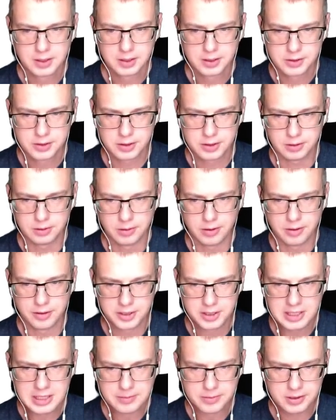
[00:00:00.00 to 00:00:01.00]
So the
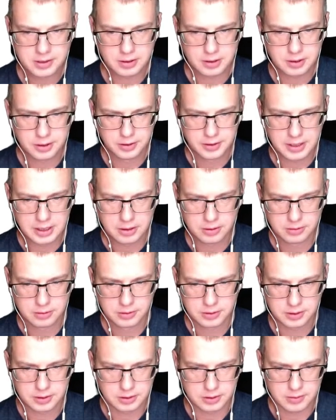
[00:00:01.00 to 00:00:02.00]
teams are
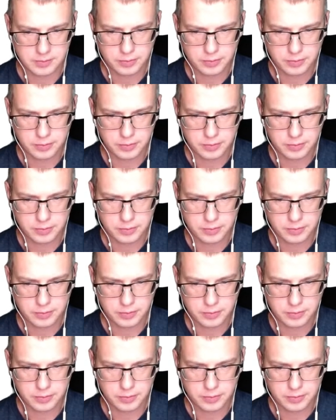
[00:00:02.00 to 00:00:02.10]
now